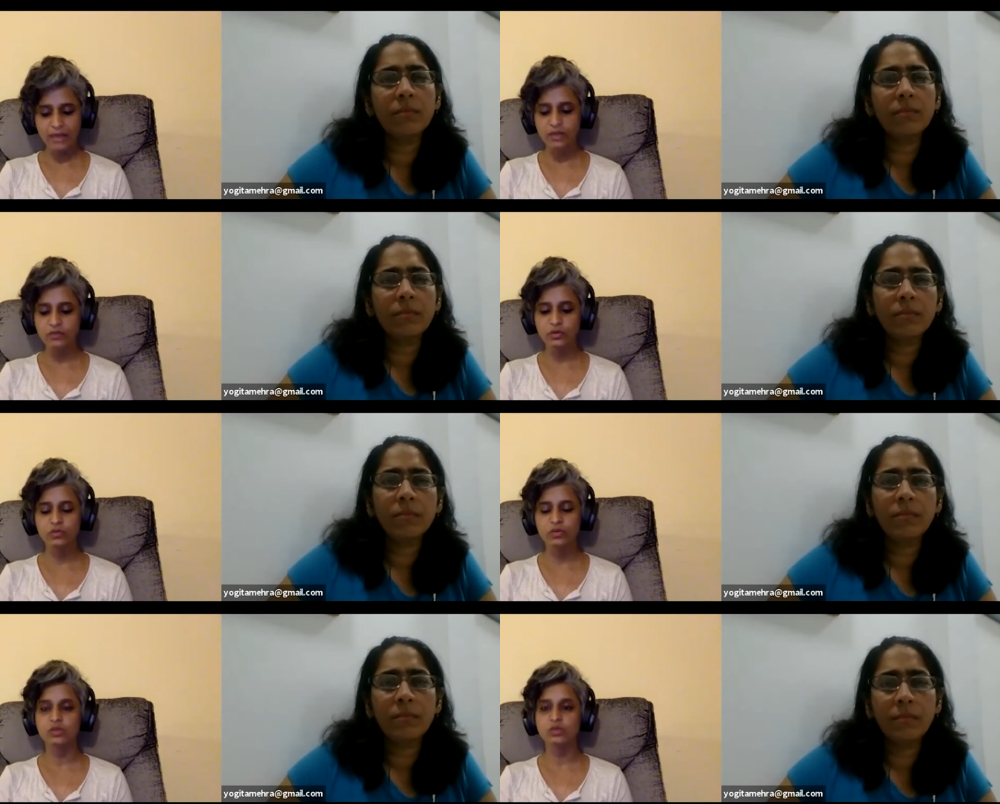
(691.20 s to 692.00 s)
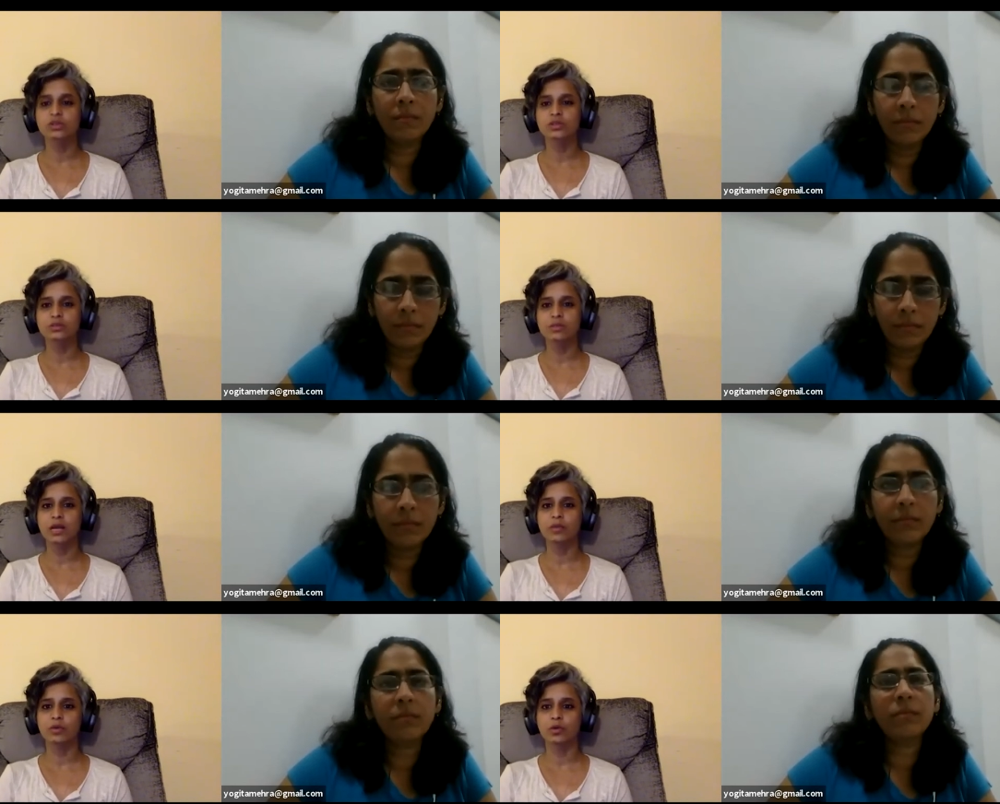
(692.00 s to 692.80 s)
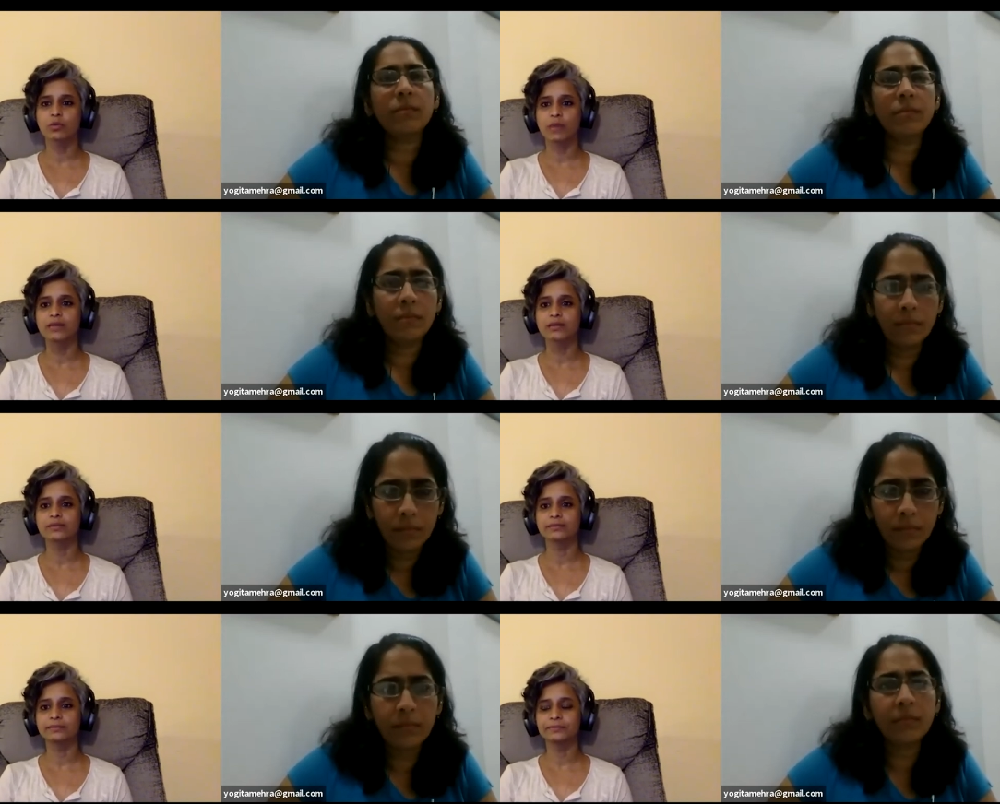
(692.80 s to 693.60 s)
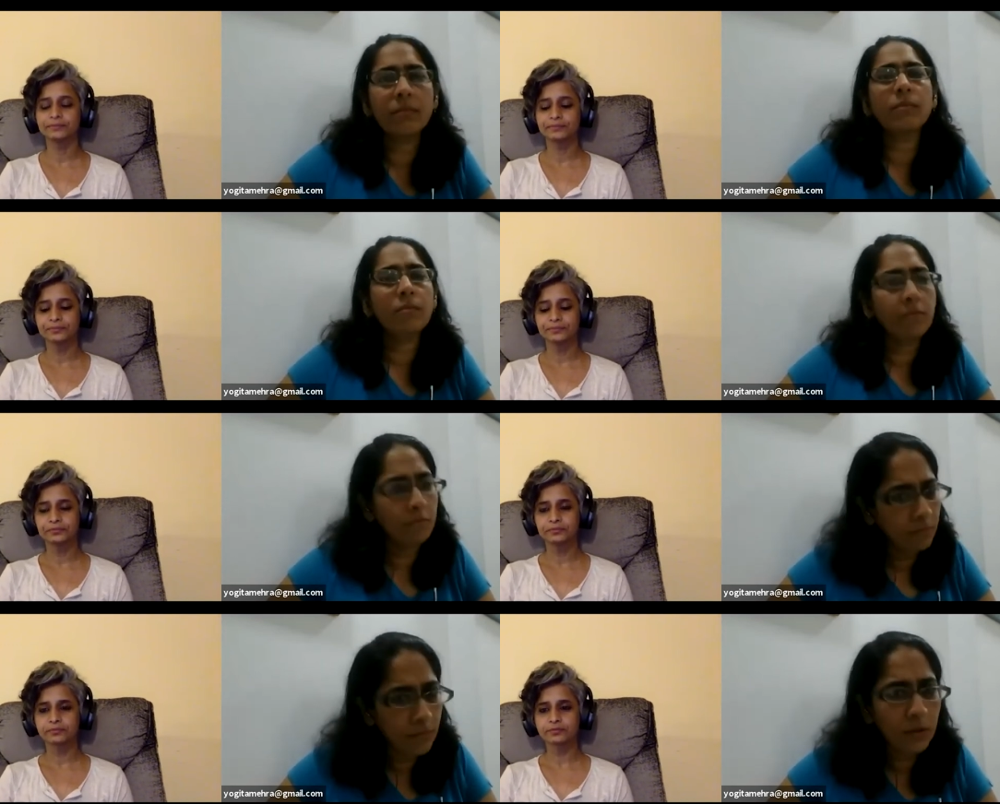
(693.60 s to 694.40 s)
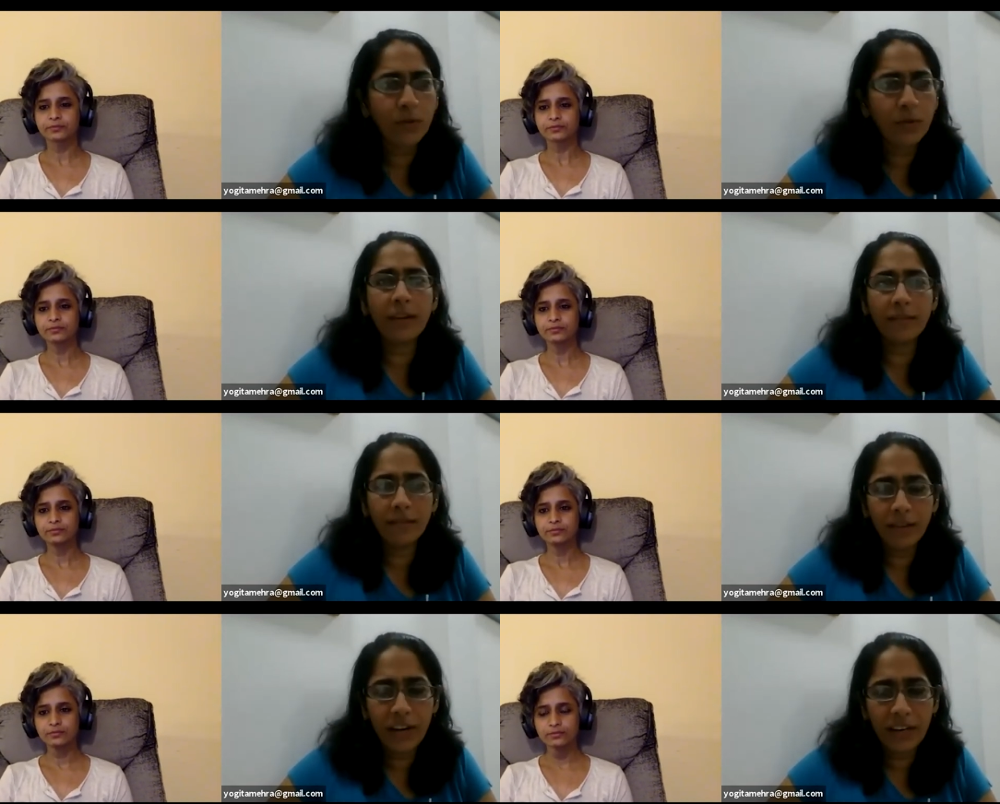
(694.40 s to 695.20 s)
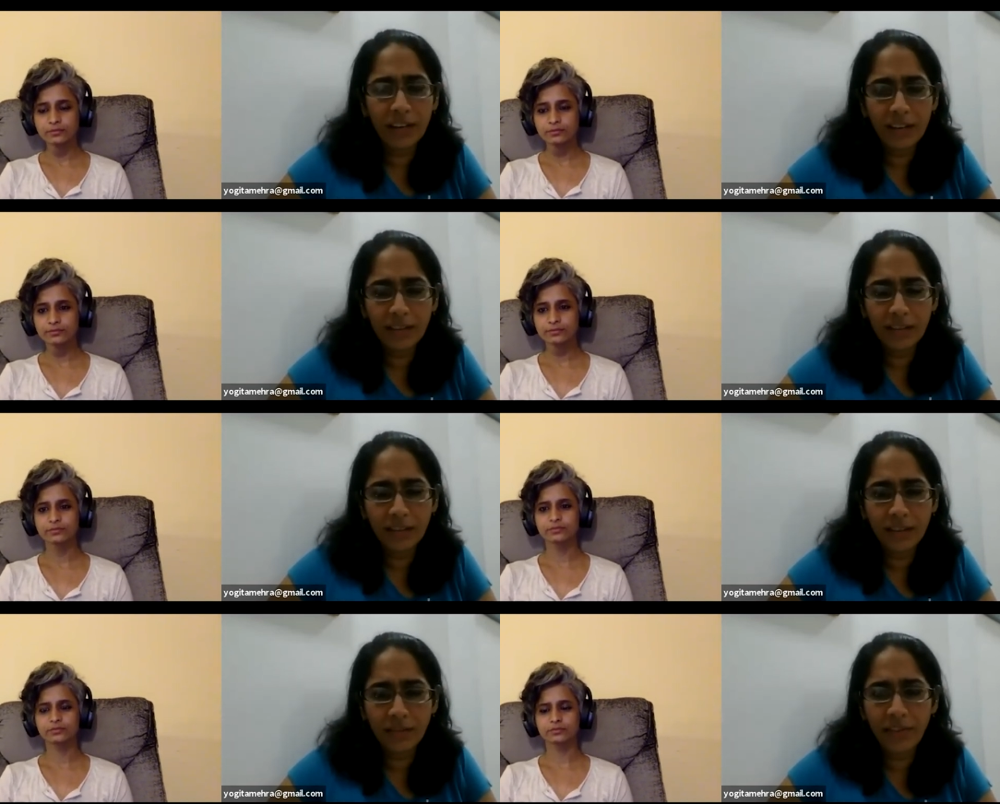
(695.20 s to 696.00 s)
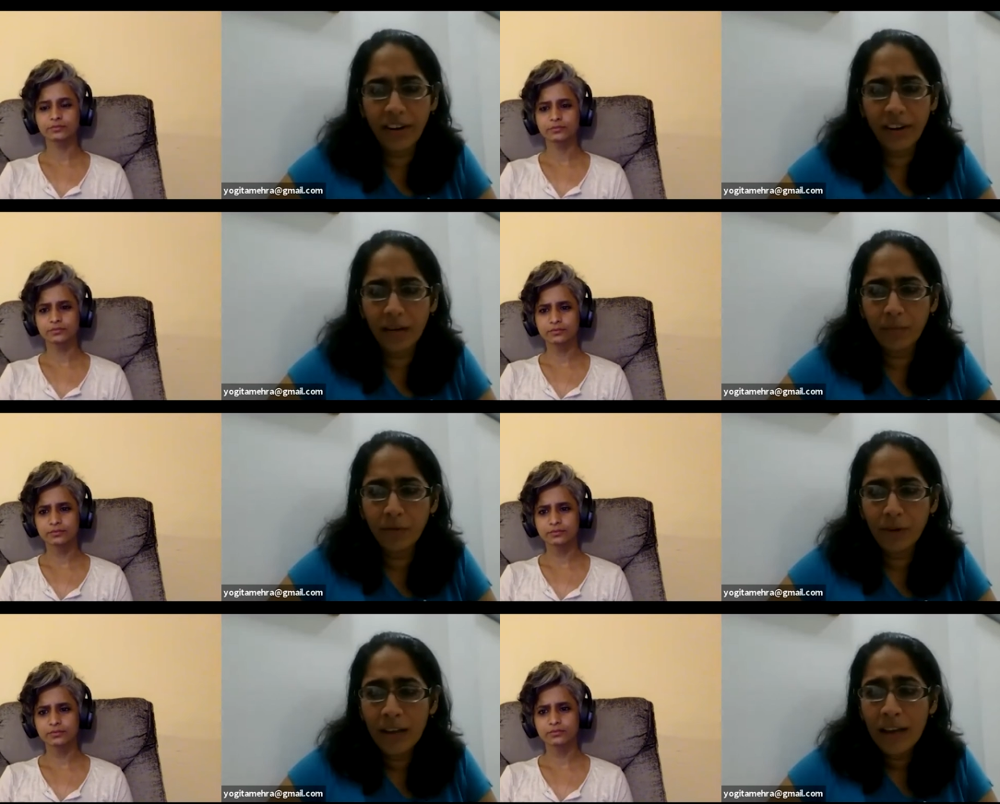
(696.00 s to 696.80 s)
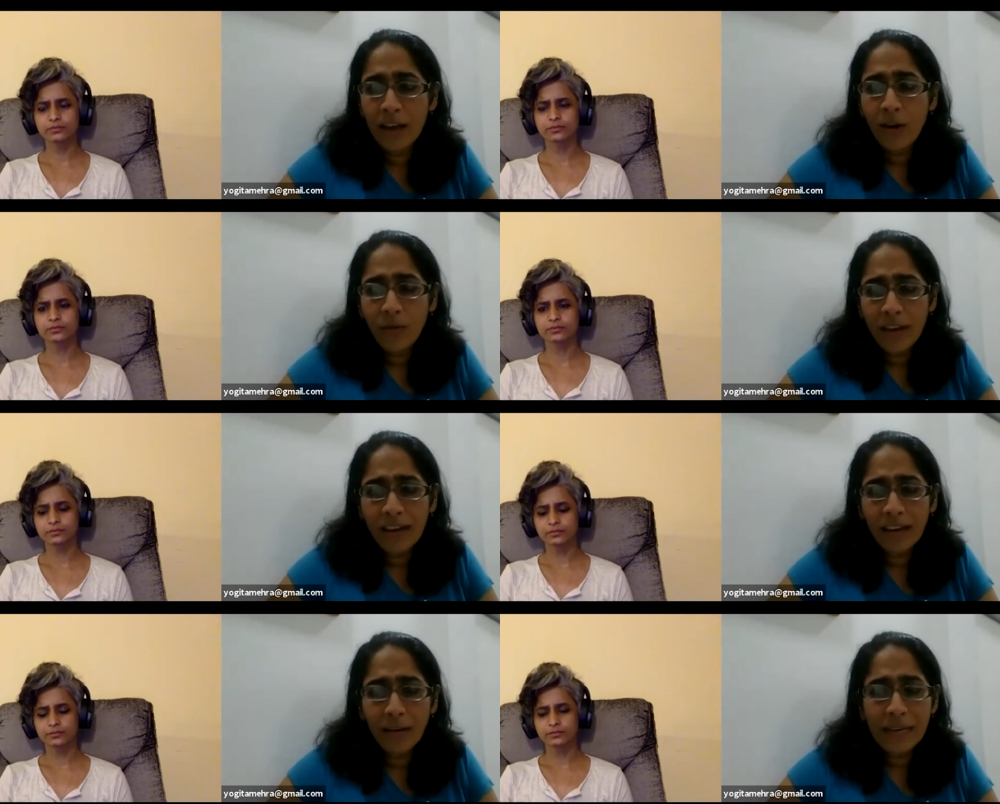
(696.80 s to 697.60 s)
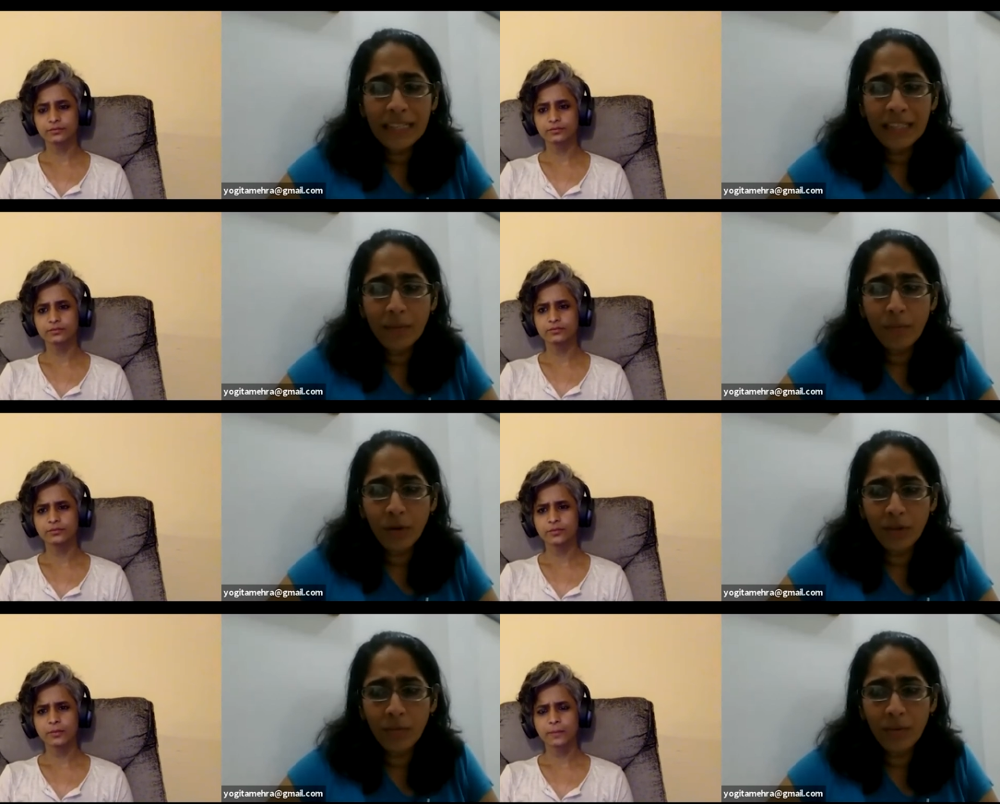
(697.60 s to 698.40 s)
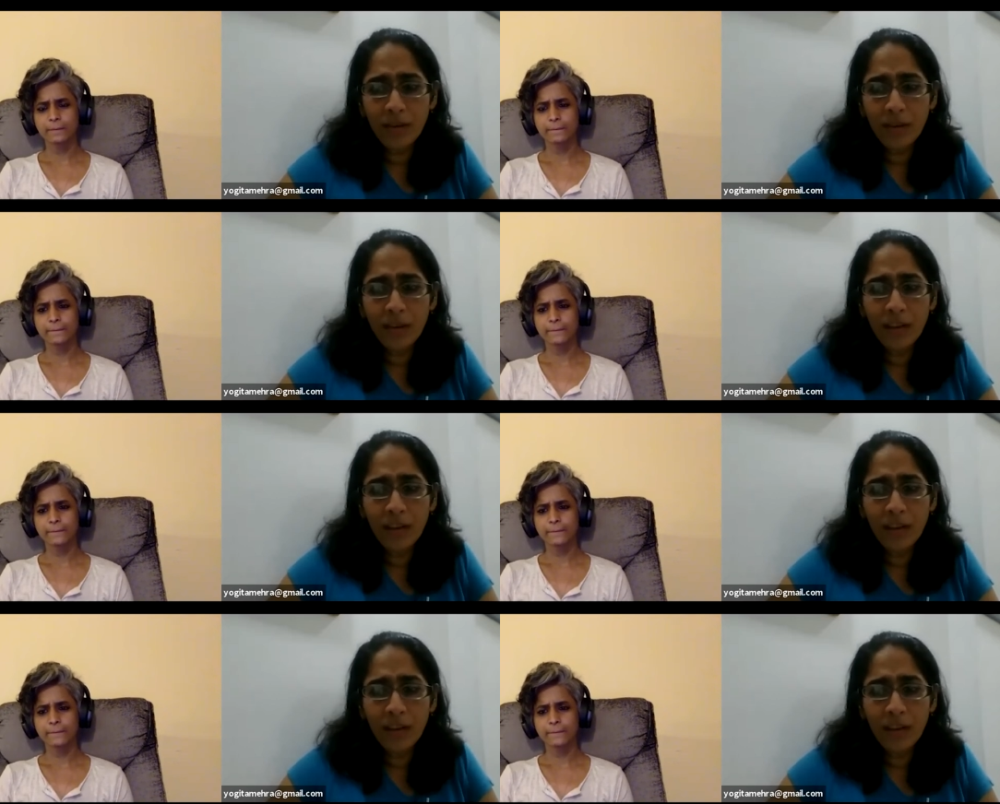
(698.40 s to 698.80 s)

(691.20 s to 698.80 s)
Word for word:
Speaker 1: and give you the resources to make up your own mind.
Speaker 2: Okay, great. That's very helpful. Okay, is it possible